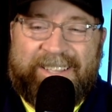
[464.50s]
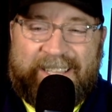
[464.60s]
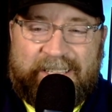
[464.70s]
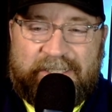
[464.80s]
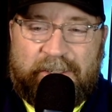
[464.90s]

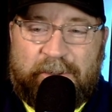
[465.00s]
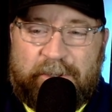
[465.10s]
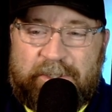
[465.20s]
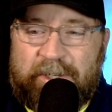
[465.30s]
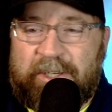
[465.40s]
uh, so the
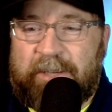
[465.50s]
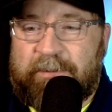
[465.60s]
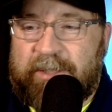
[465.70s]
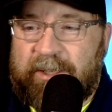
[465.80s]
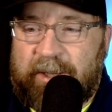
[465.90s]
Lord turned to him
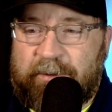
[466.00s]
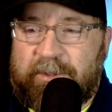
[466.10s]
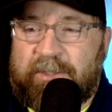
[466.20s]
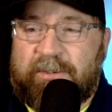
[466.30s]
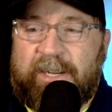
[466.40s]
and said, Go in
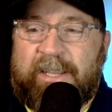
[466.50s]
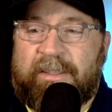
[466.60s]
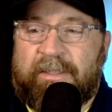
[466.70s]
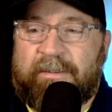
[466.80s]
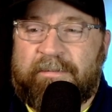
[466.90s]

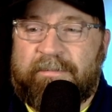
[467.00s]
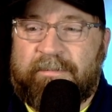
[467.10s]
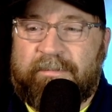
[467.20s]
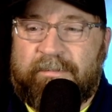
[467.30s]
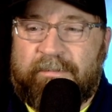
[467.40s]
strength.
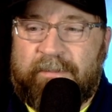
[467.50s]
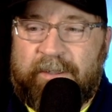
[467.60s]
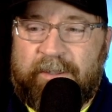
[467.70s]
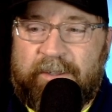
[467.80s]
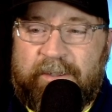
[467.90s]

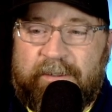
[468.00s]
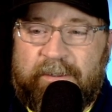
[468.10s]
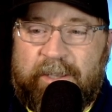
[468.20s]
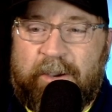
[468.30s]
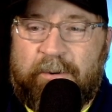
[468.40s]

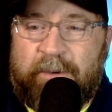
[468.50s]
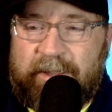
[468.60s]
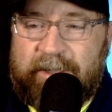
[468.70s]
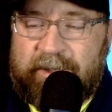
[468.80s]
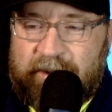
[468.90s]
Go
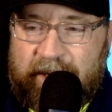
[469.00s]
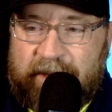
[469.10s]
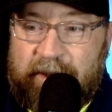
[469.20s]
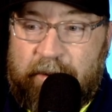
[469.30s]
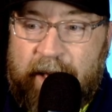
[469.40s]
in the
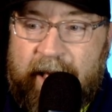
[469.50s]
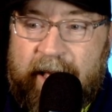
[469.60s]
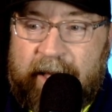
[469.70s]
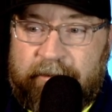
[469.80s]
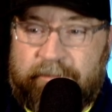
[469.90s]
strength you
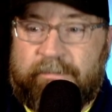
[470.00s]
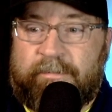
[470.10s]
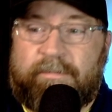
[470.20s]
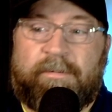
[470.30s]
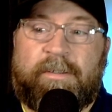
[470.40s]
have
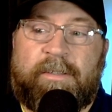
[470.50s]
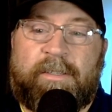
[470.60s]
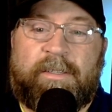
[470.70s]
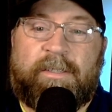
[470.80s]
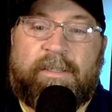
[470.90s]

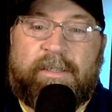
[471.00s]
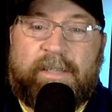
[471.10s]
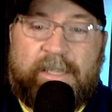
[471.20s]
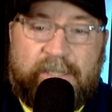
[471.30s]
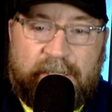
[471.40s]

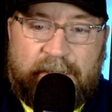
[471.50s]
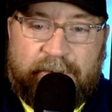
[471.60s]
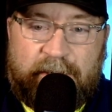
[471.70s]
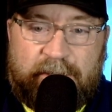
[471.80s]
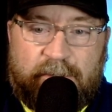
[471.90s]
and
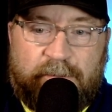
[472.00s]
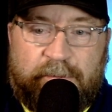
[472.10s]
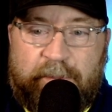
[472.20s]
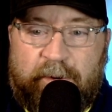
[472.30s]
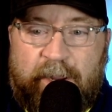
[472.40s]
deliver Israel
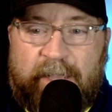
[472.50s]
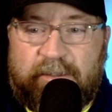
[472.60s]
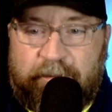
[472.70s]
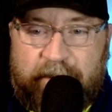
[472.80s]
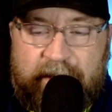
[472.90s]
from the
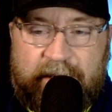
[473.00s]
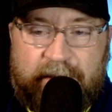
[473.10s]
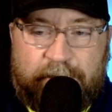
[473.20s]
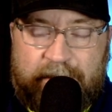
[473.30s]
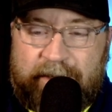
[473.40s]
grasp of
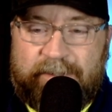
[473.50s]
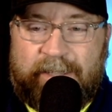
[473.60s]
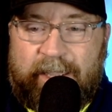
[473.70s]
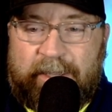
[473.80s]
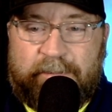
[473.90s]
Midian because
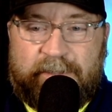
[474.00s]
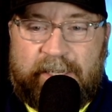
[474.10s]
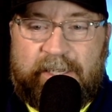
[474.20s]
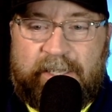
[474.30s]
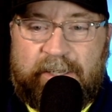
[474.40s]
I am
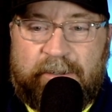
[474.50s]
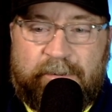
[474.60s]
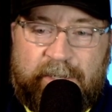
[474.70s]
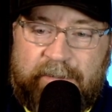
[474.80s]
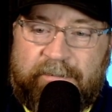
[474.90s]
sending
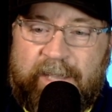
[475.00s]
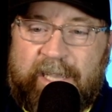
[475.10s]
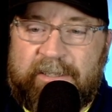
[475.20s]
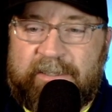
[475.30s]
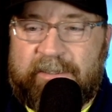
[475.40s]
you. If
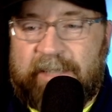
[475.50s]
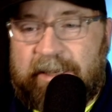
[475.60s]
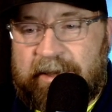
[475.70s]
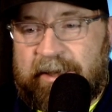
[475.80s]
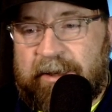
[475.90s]
God's
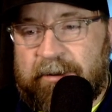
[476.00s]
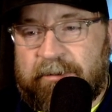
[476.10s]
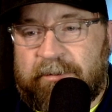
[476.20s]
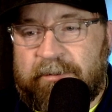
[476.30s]
sending you,